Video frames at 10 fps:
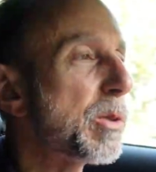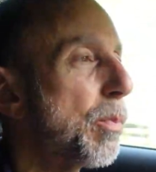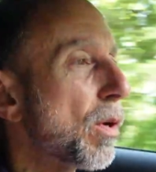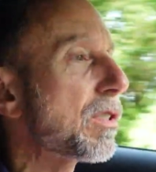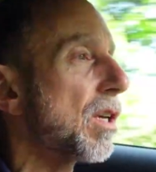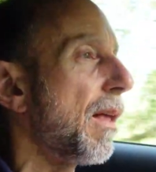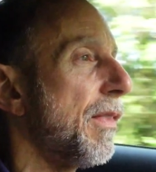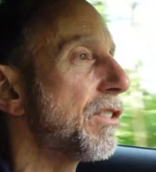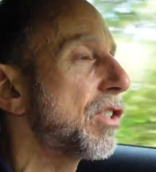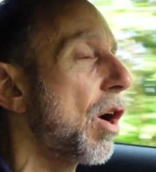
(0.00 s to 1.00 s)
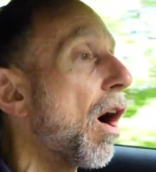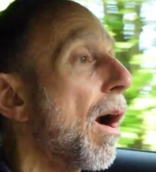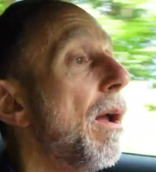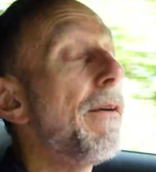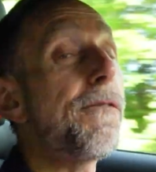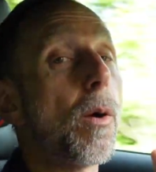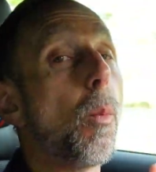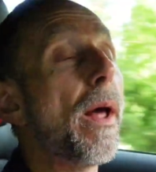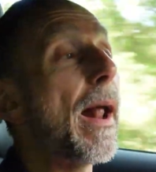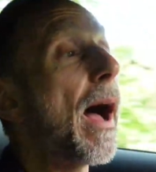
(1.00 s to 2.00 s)
Sports on this car for
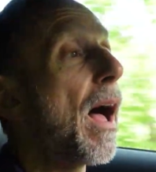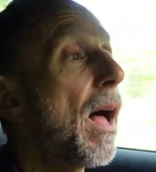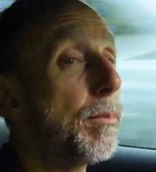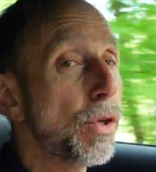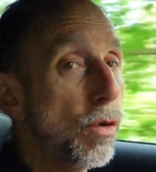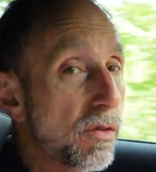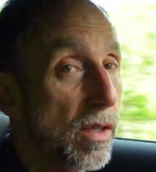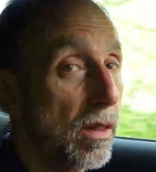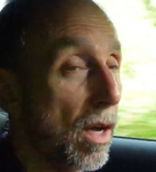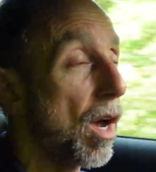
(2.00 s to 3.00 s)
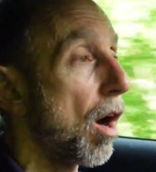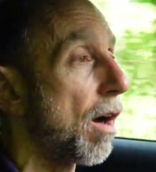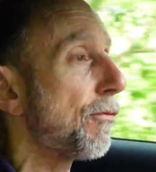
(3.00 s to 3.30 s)
what I'm using the car